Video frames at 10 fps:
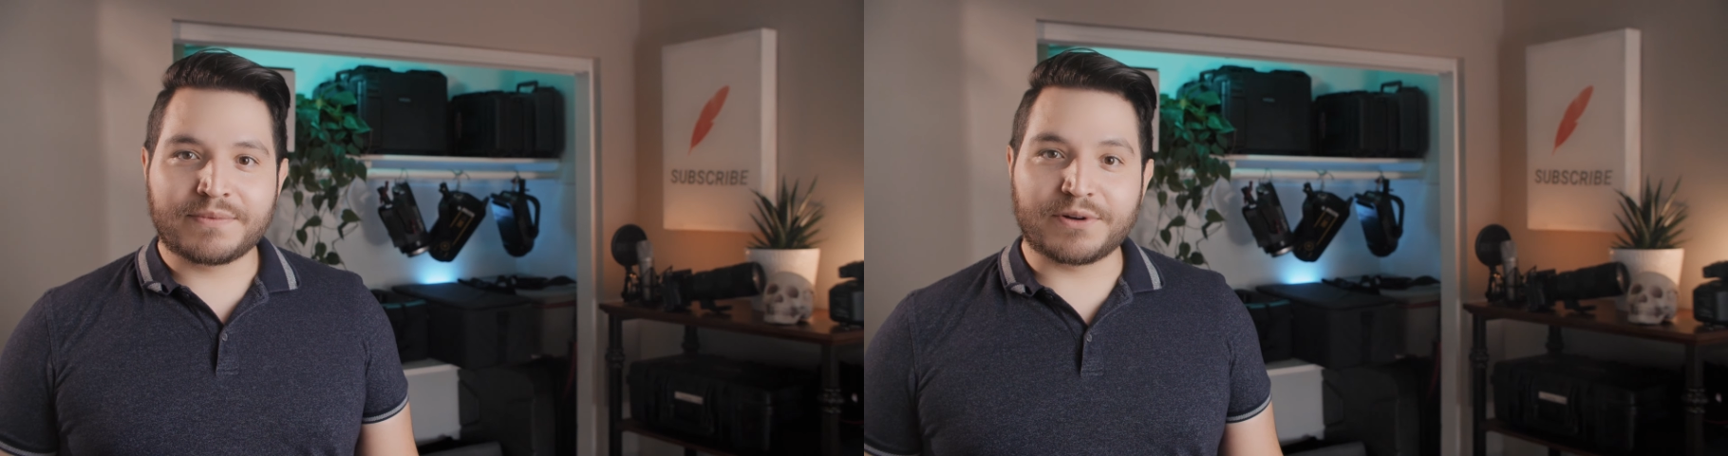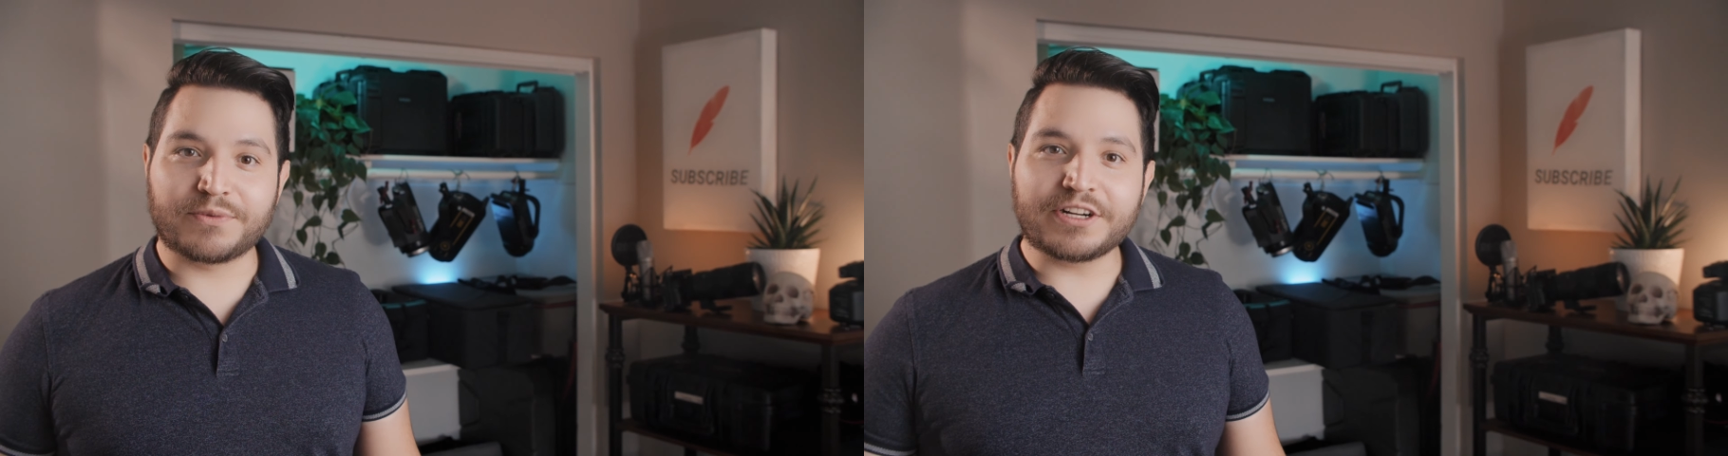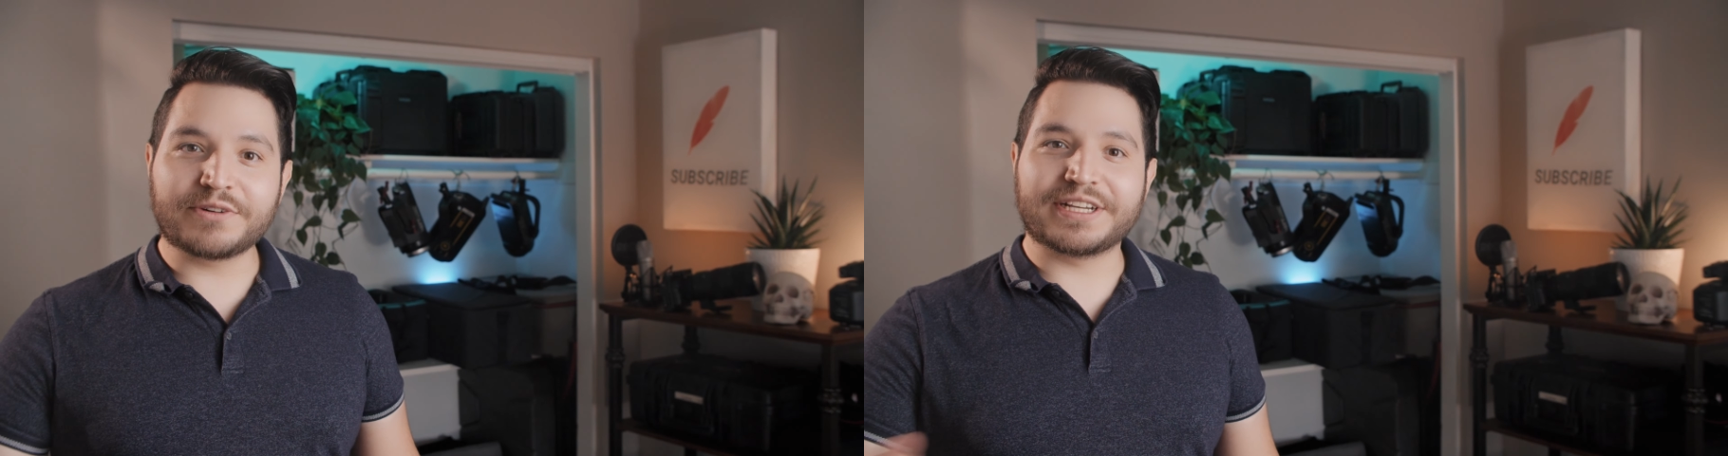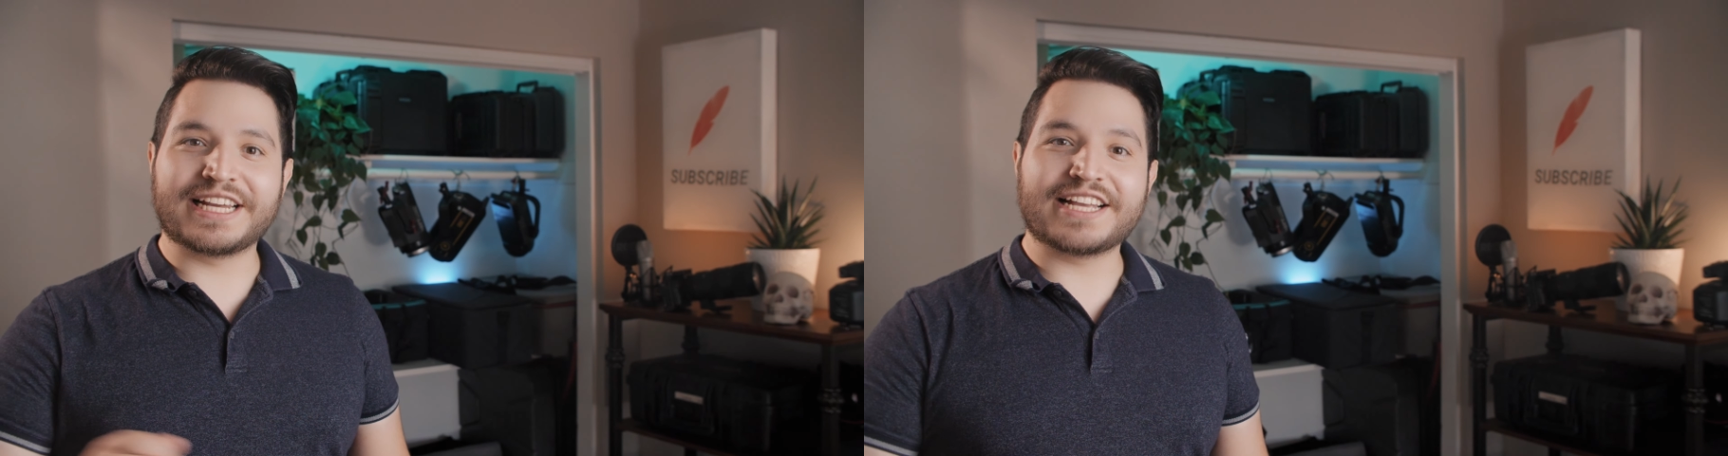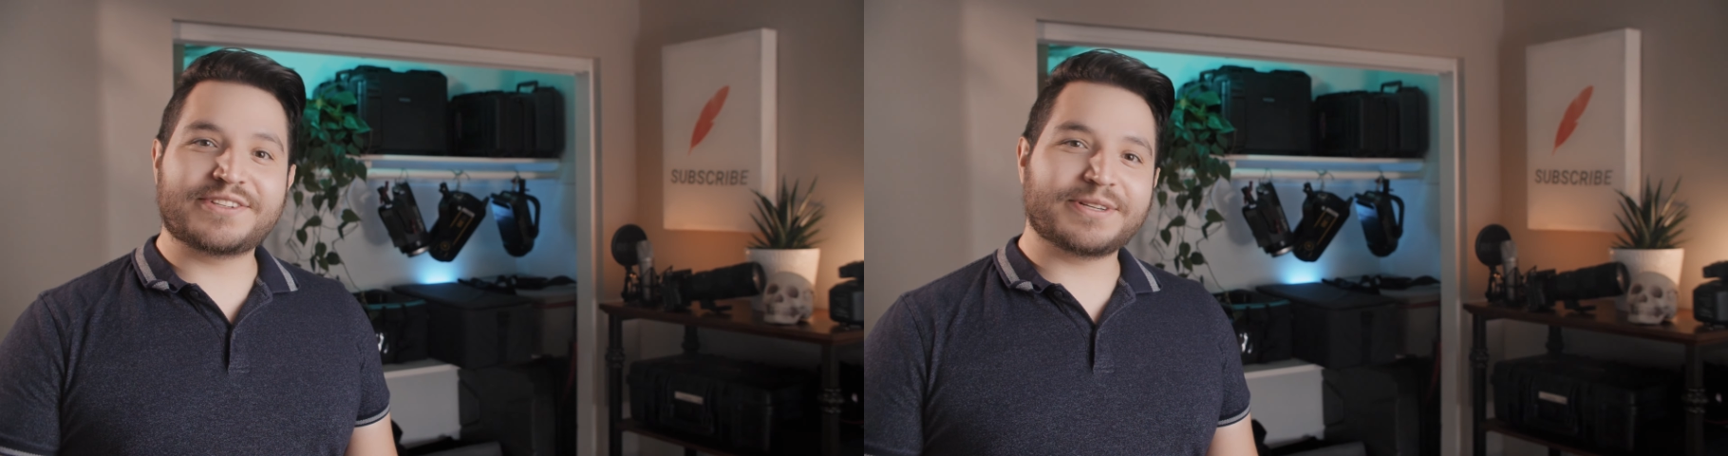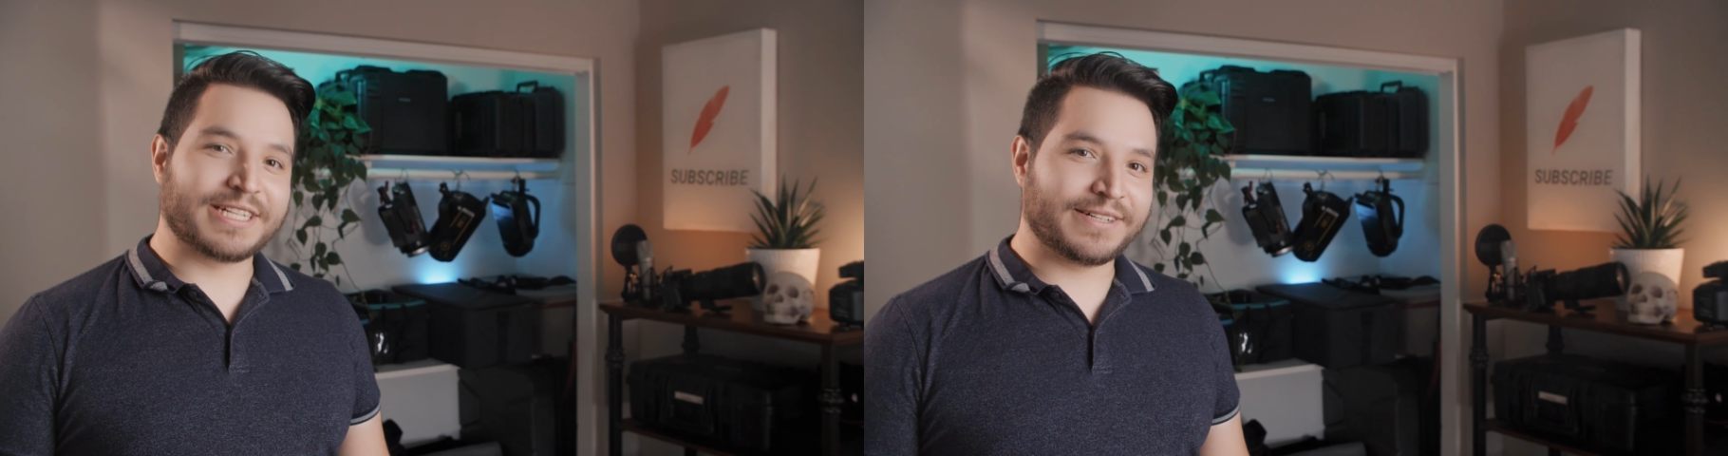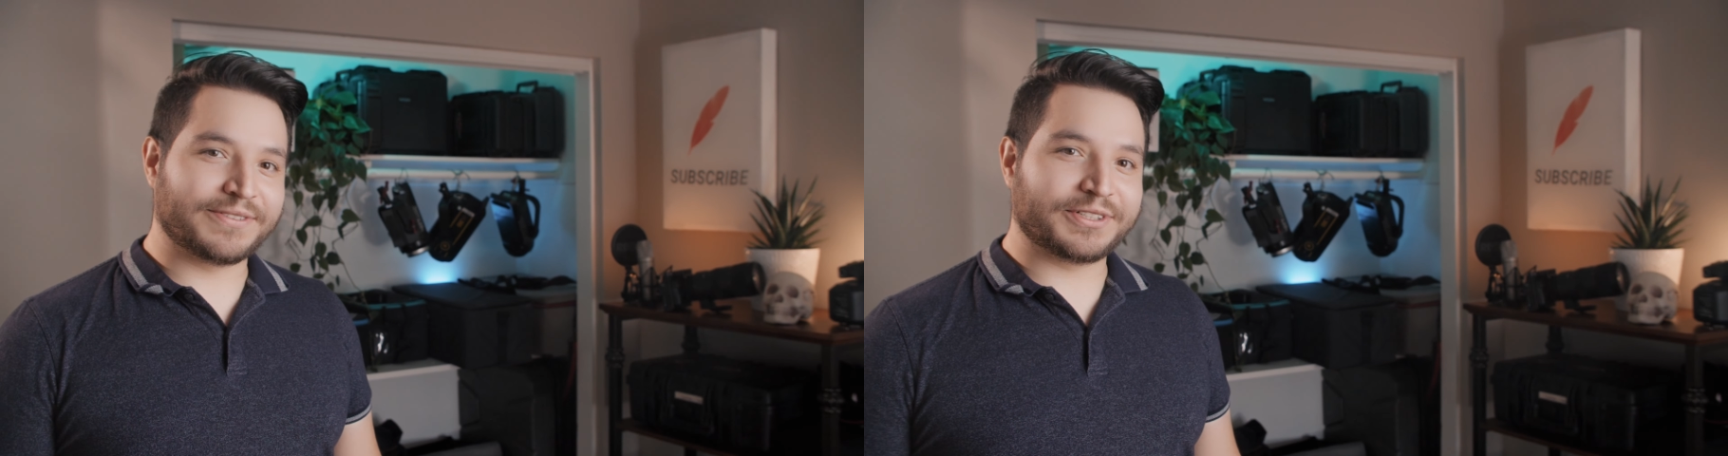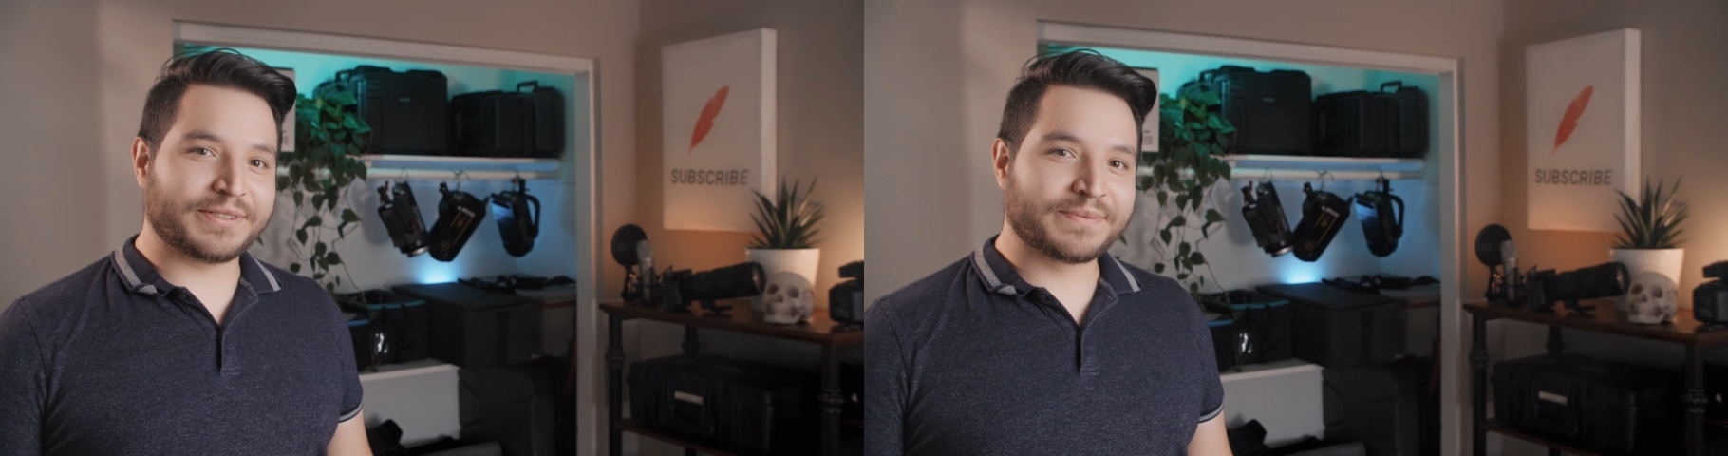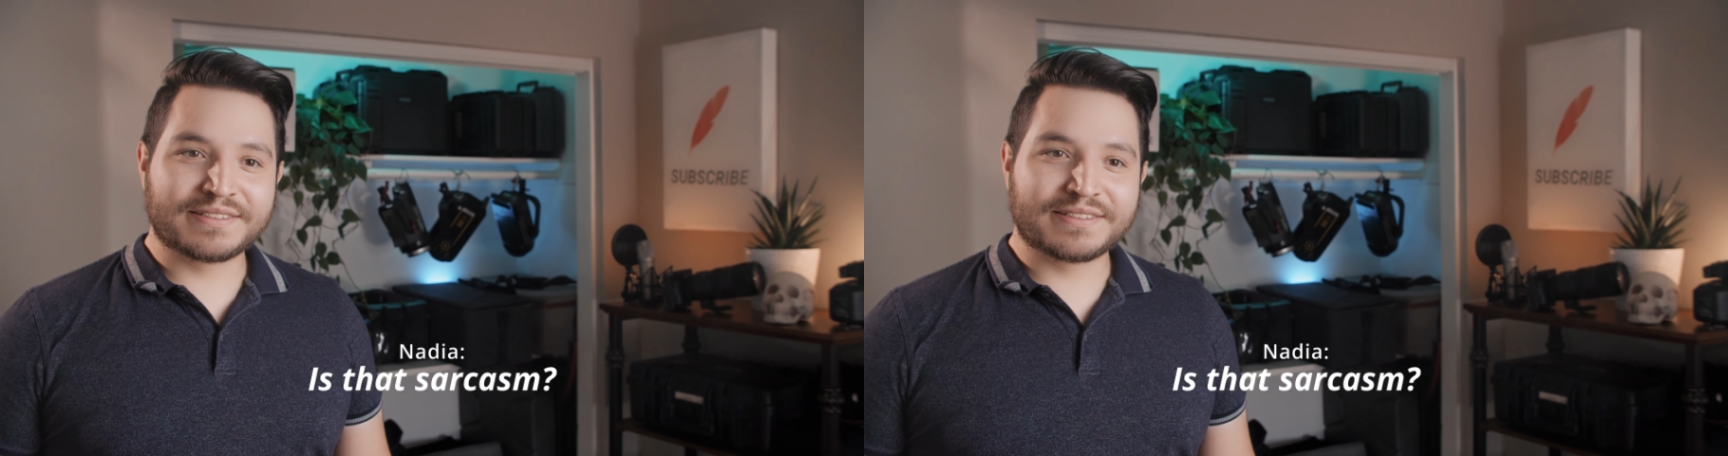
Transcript: Well, Runway has you covered.